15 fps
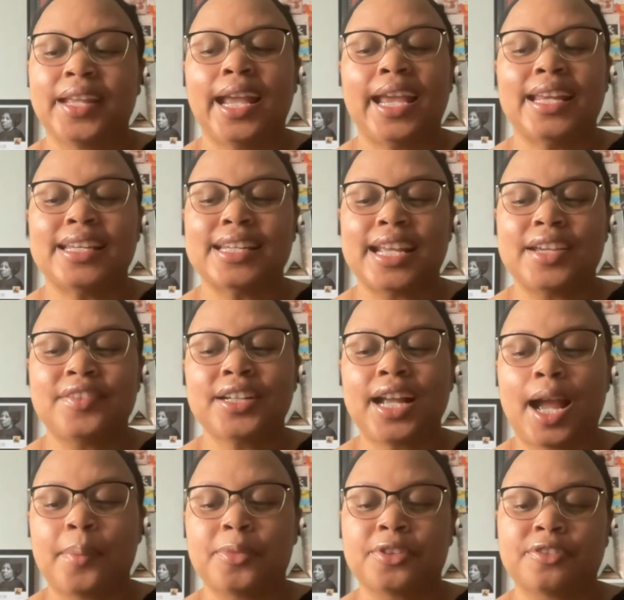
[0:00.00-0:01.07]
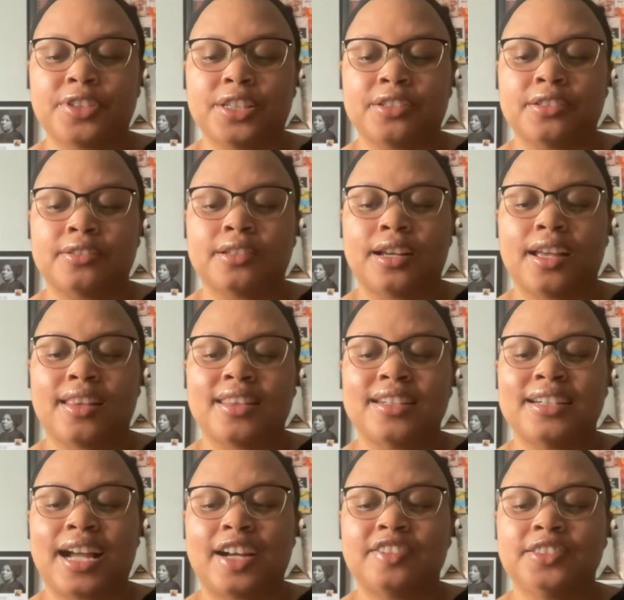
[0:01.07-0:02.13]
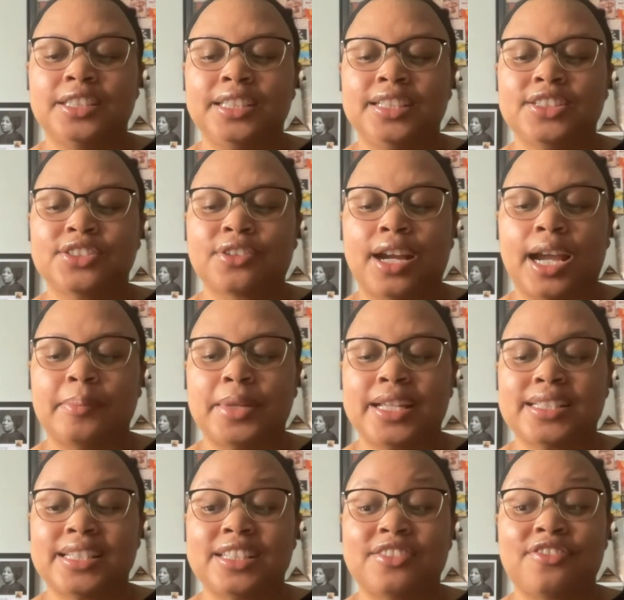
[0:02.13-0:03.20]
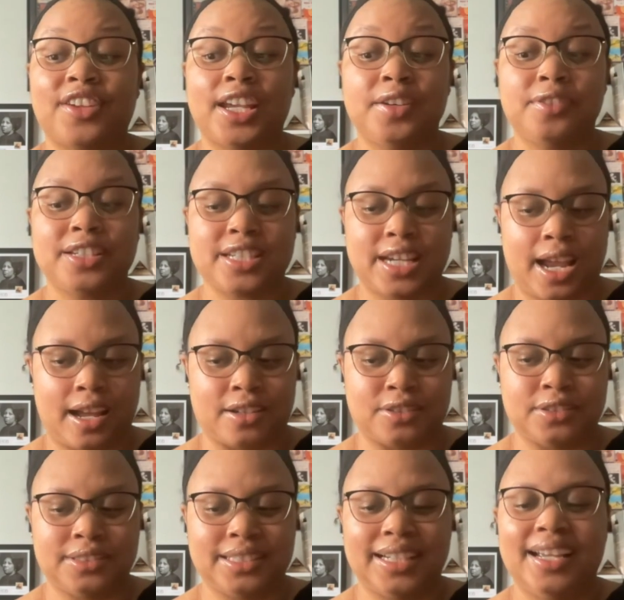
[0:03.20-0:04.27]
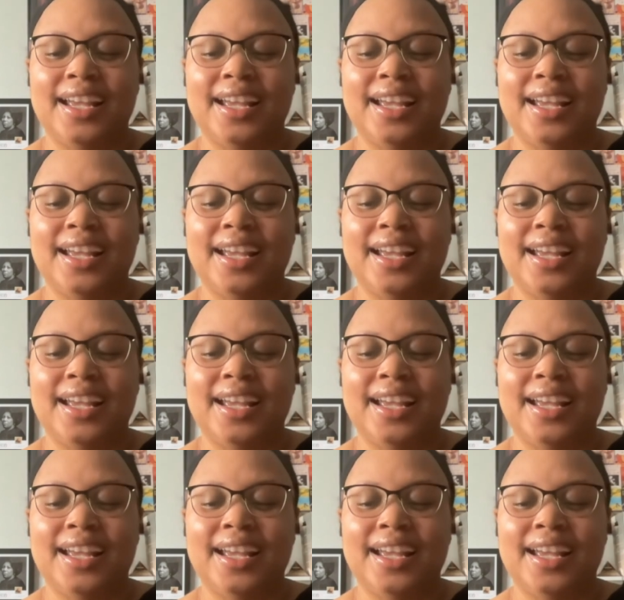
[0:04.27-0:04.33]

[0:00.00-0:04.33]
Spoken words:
In David Copperfield, the novel he described as his favorite child,